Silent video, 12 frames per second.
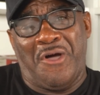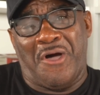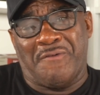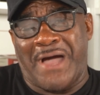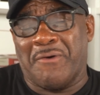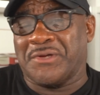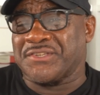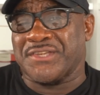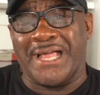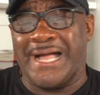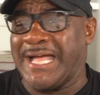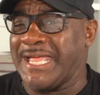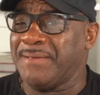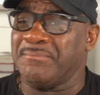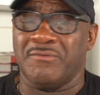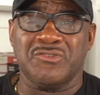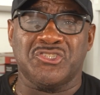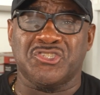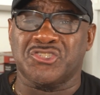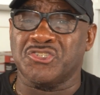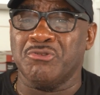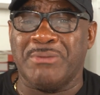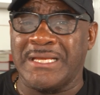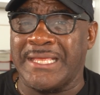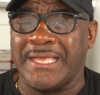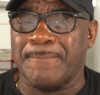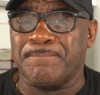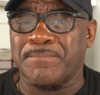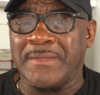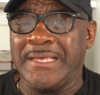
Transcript: of our time of Jubilee.